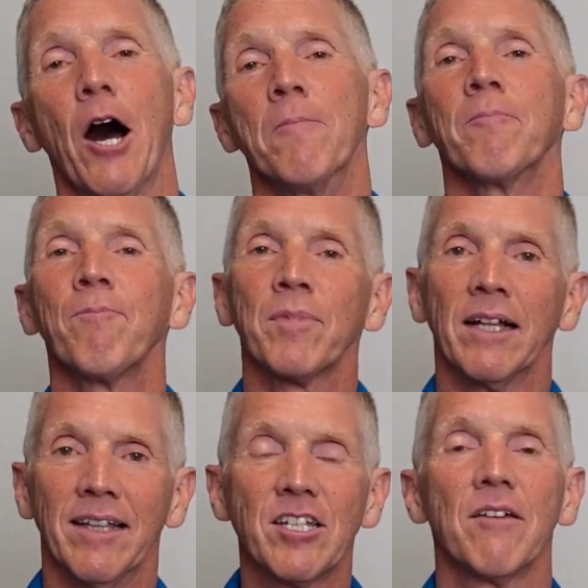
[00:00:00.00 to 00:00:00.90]
Now,
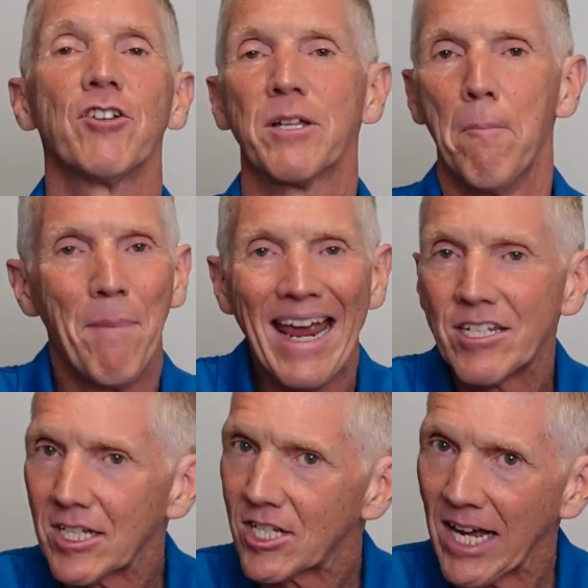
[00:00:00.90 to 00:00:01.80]
let's give you just a
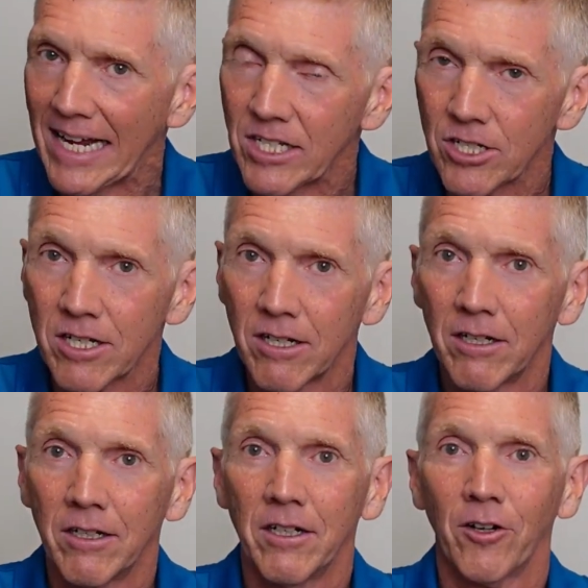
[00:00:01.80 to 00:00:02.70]
basic sentence
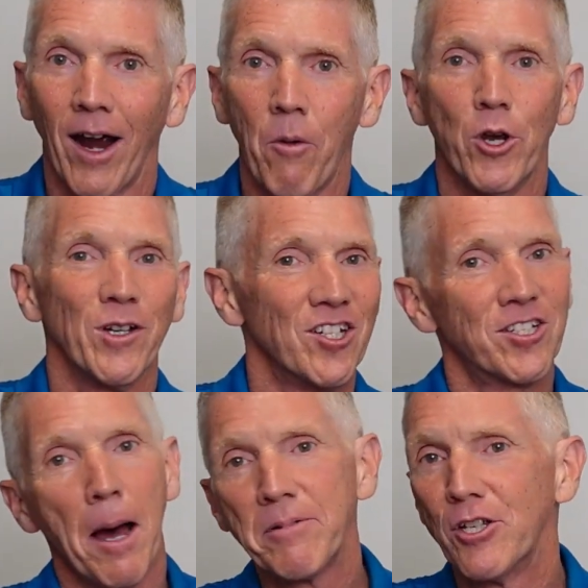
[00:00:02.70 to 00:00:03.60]
right? Where you can
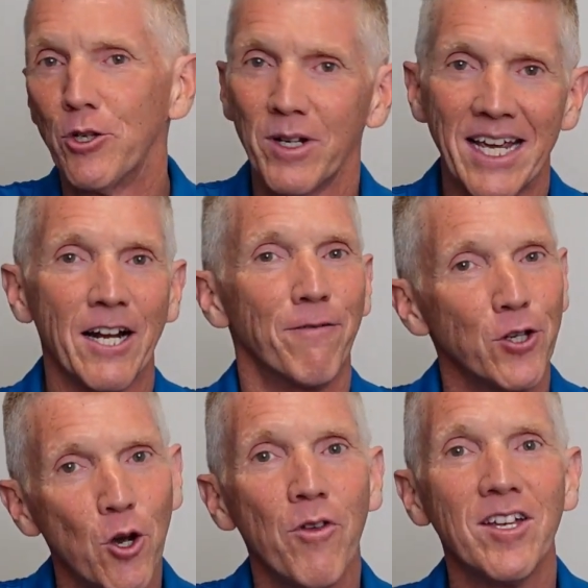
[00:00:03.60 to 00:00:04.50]
substitute in a
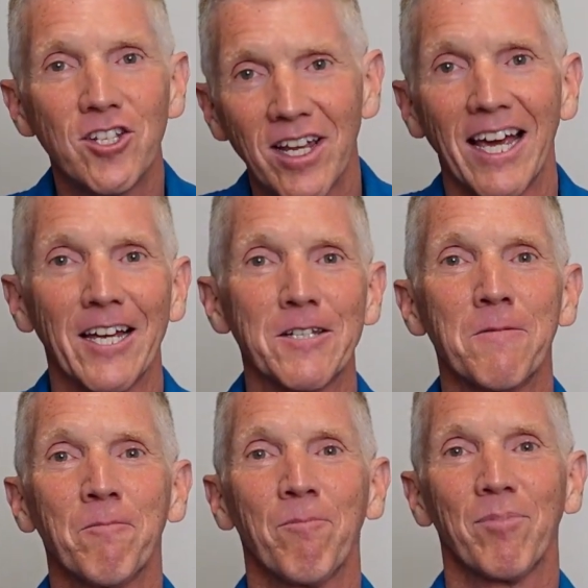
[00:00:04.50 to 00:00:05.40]
few of these things
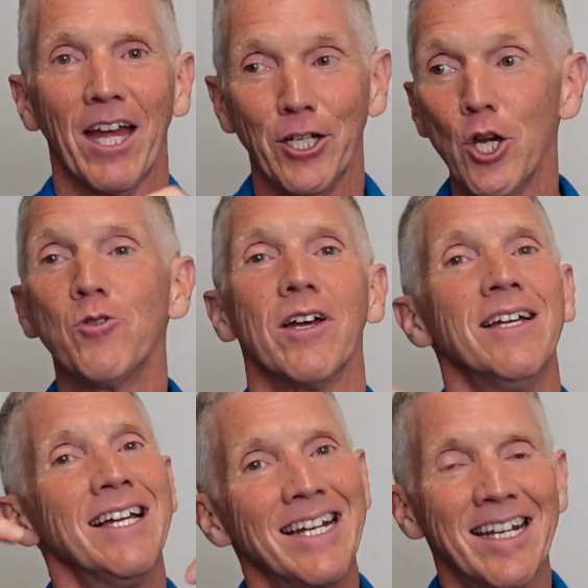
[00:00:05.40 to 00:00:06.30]
and use
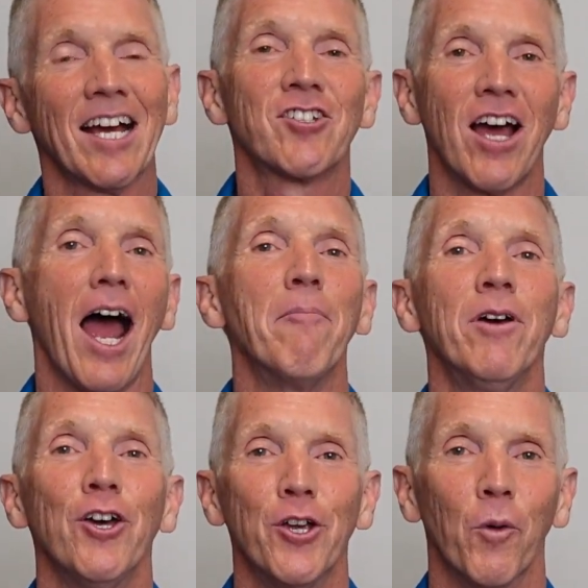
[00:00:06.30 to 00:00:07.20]
it next time
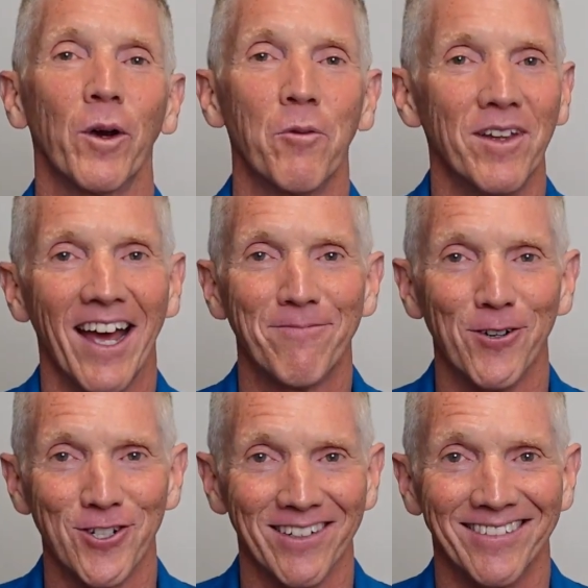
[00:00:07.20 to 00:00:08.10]
you're working with a deaf
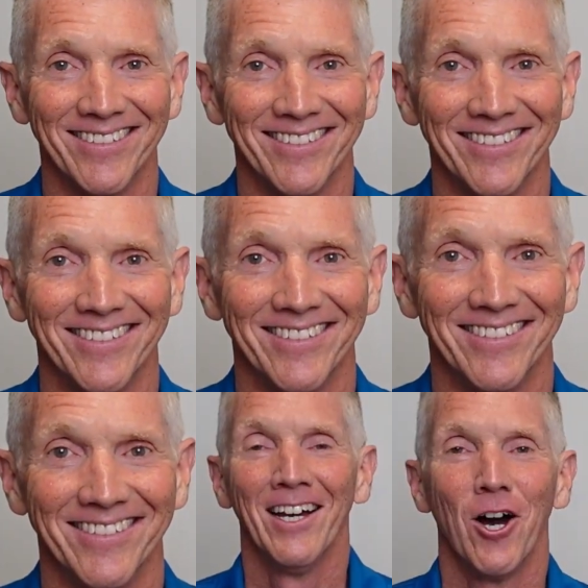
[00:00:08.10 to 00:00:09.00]
person.
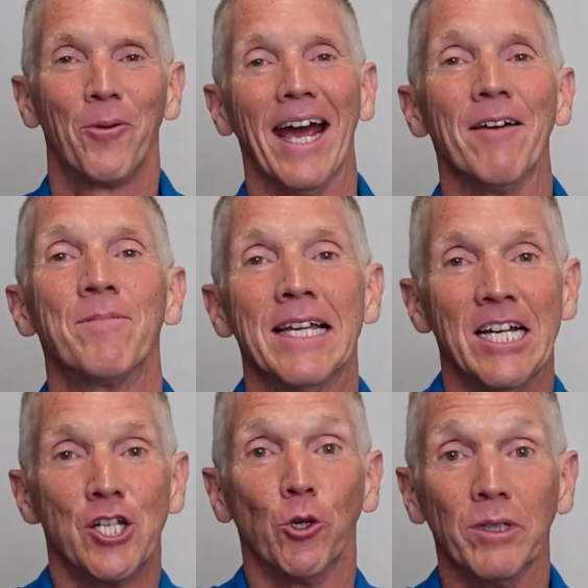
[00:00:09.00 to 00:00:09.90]
Okay,
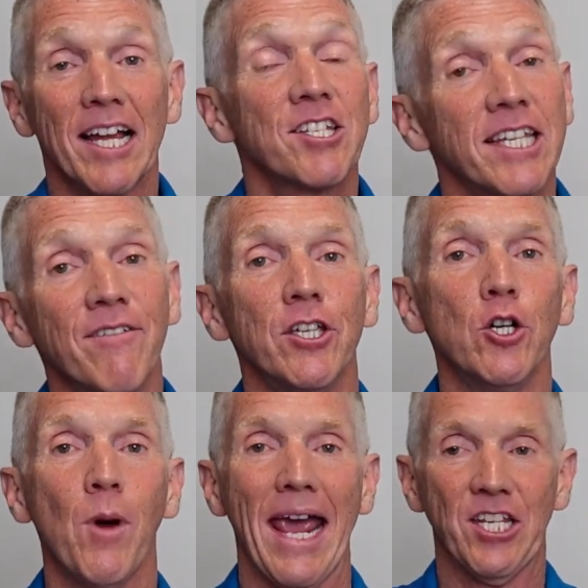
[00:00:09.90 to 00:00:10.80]
so let's give
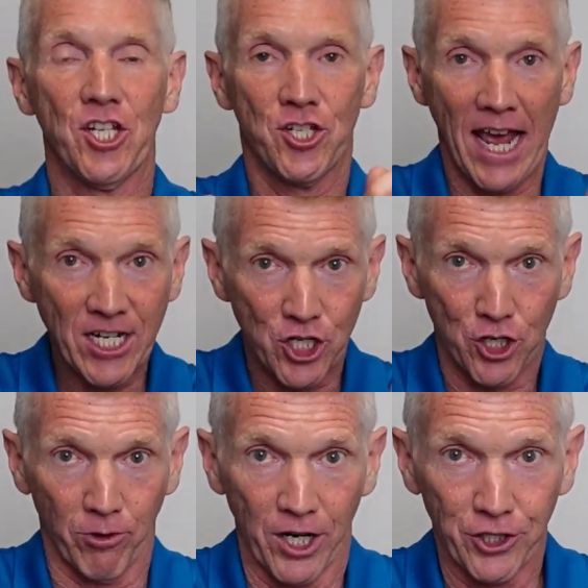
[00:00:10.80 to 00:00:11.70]
you a sentence
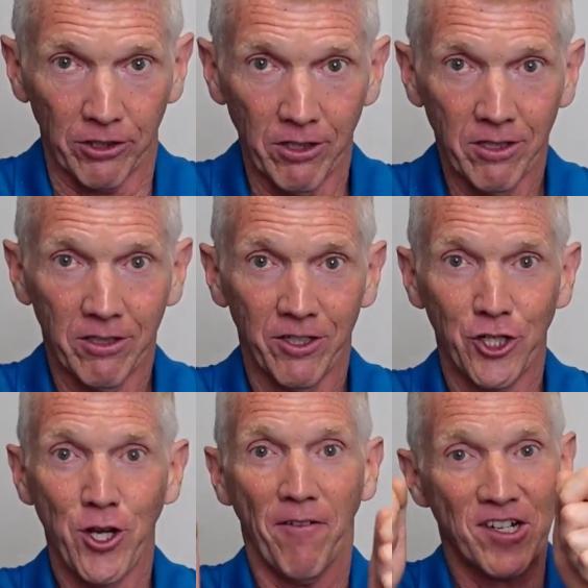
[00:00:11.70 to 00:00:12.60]
structure
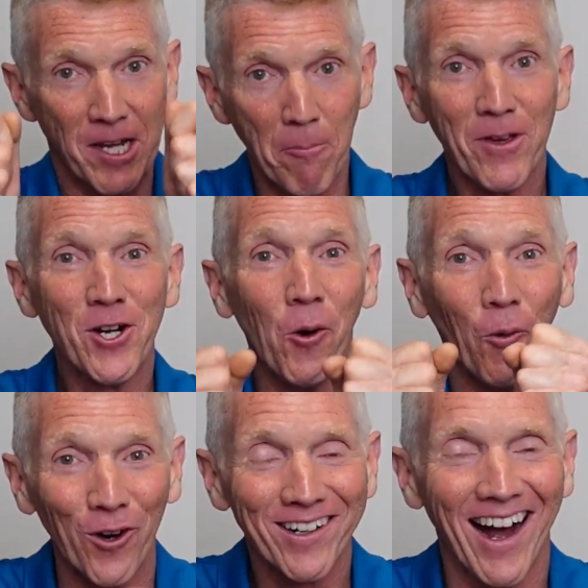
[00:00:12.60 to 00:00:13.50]
so you have something to
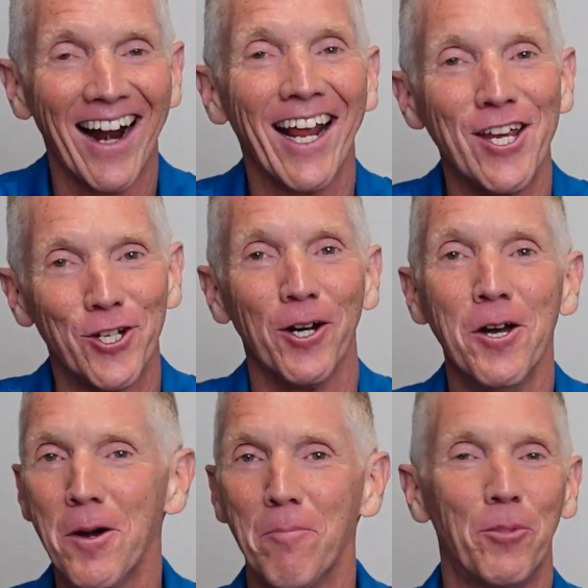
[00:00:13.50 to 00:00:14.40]
work on as you're
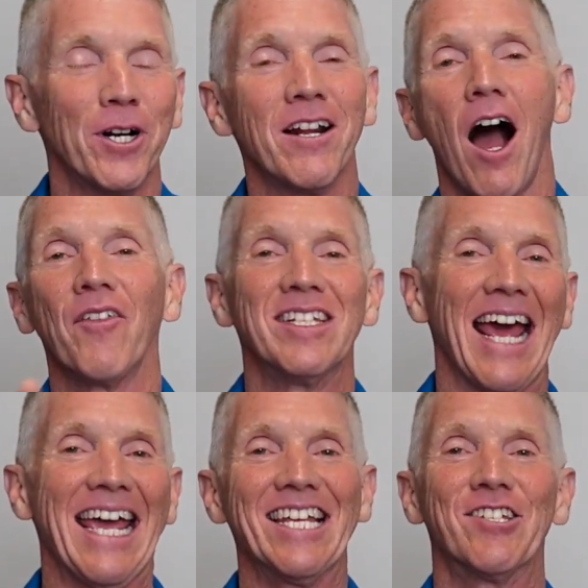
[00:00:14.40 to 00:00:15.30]
putting all this
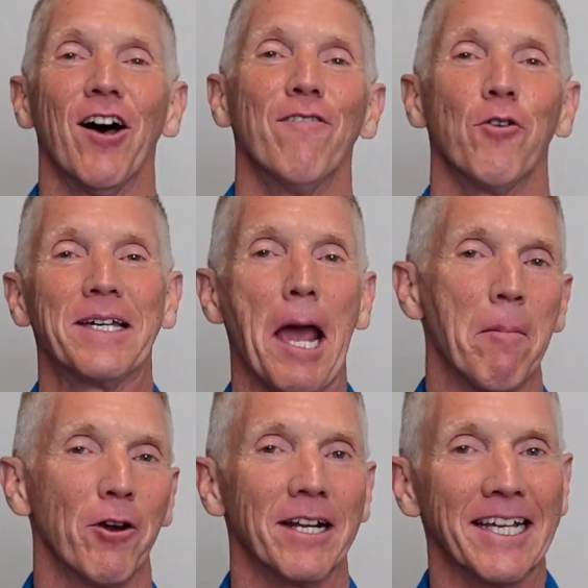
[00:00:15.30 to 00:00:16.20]
ASL
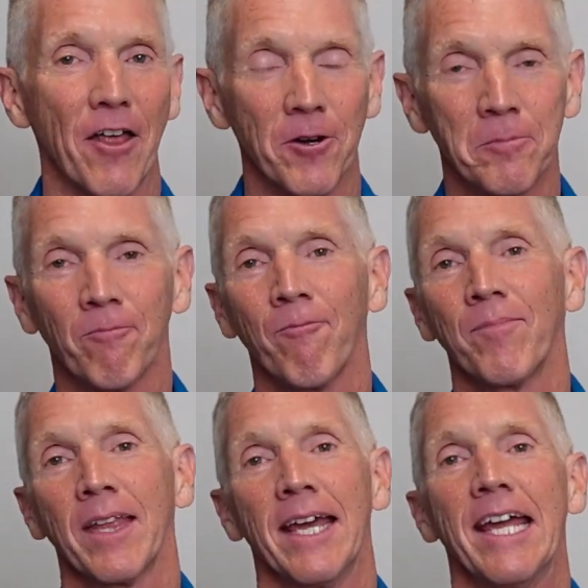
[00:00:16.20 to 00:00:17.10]
vocabulary together.
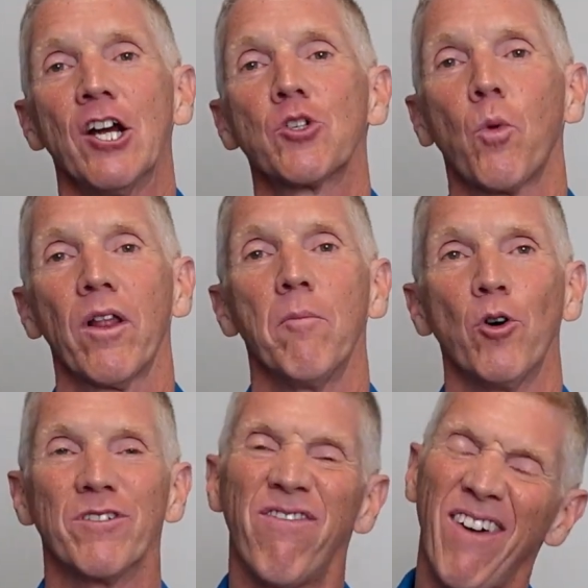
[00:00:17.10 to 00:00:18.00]
Here's one of the
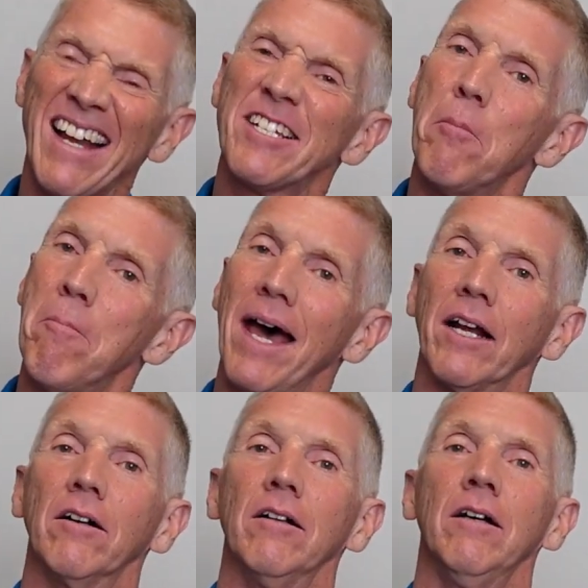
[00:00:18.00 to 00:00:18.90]
most
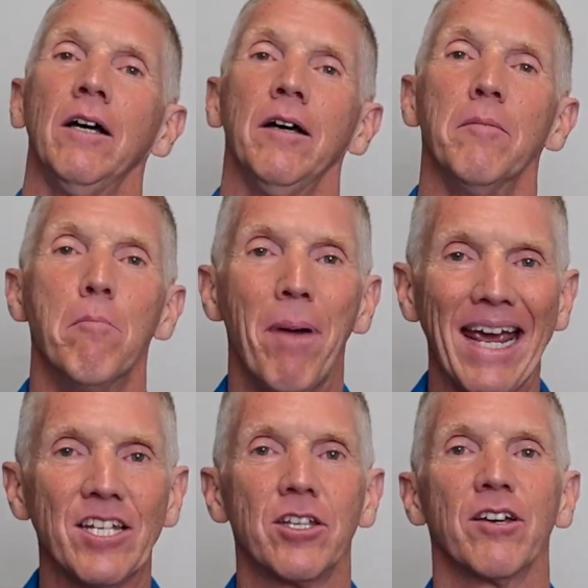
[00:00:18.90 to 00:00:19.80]
fundamental,
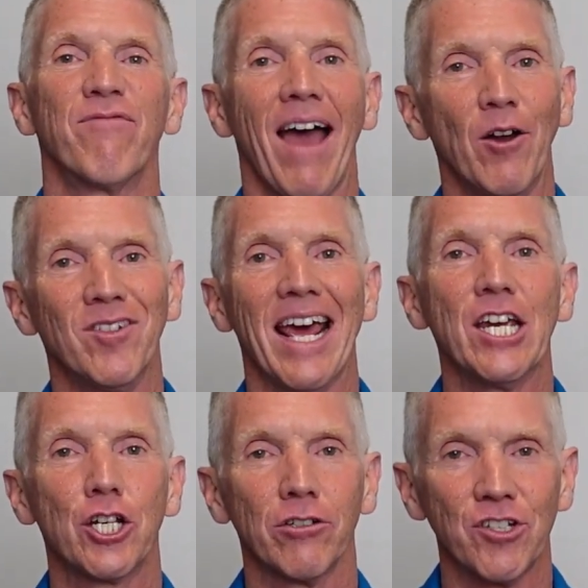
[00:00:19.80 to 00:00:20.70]
basic,
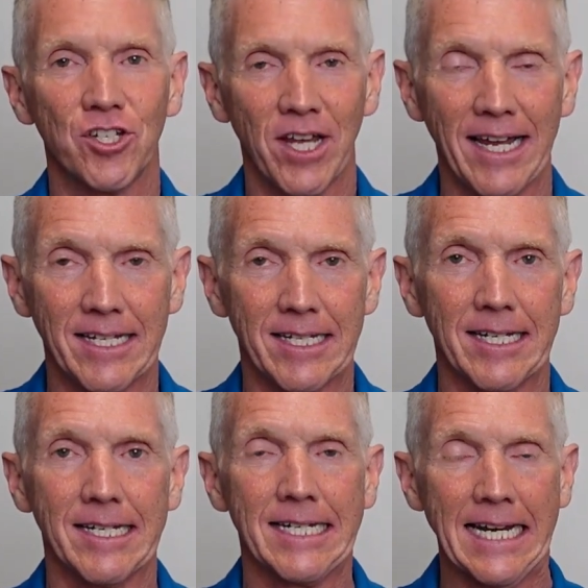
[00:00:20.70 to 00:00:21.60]
foundational
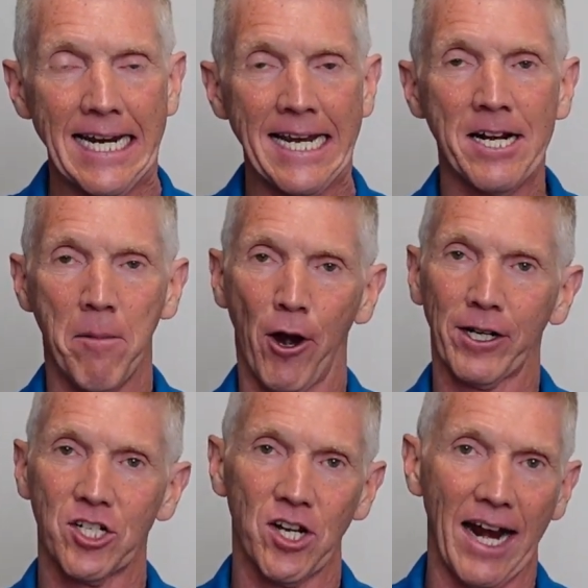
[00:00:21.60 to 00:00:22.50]
sentences in
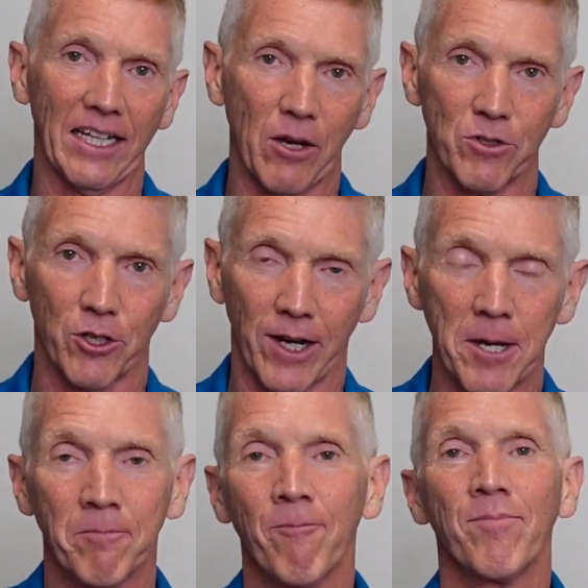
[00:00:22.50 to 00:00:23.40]
American Sign Language,
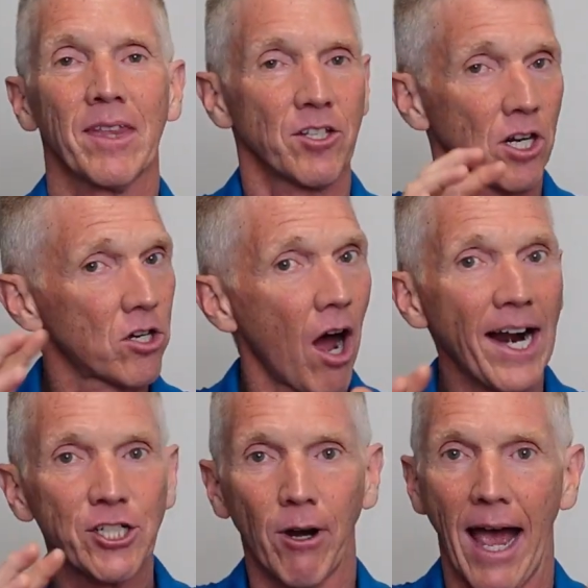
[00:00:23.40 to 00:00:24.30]
okay? It's gonna
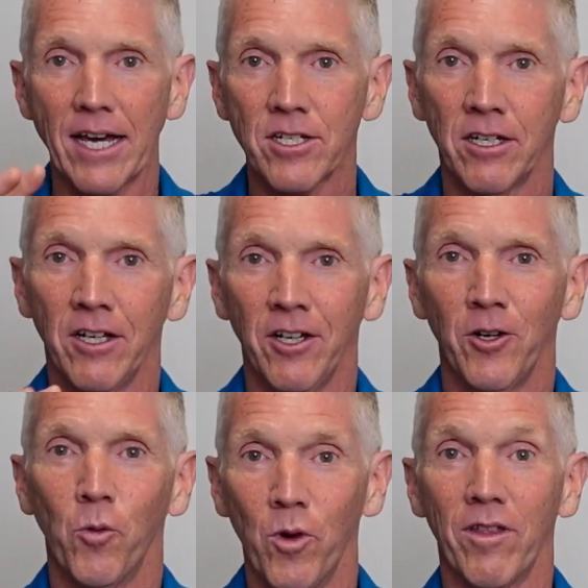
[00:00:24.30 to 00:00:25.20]
contrast
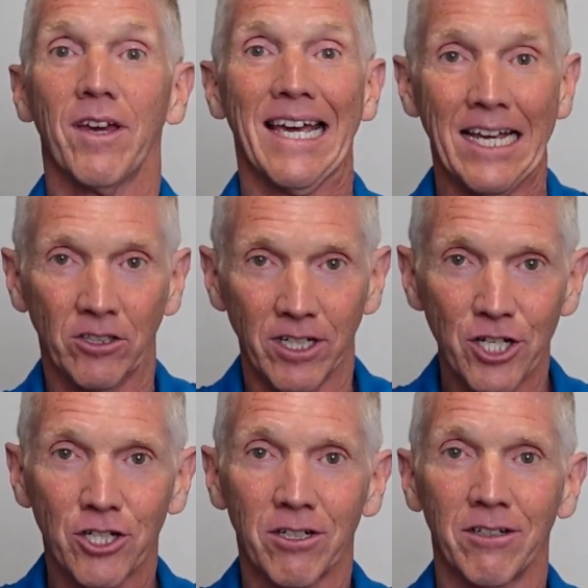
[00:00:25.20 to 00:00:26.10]
with
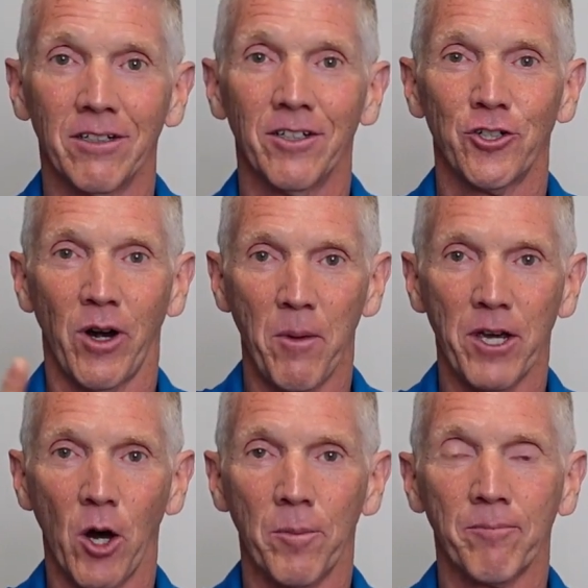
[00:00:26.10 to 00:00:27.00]
English, so here we
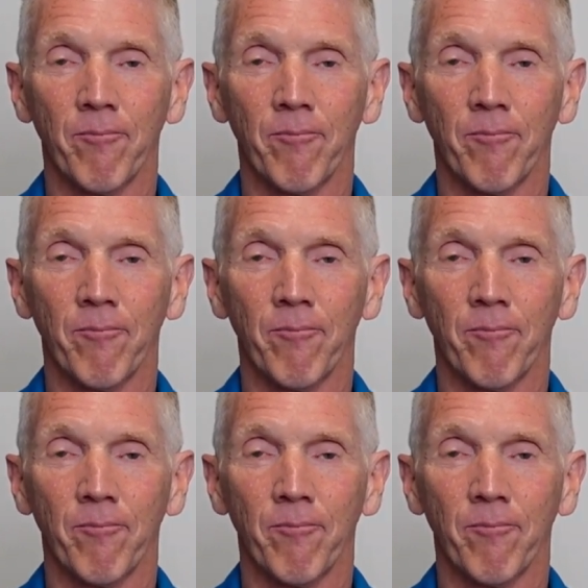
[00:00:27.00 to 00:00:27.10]
go.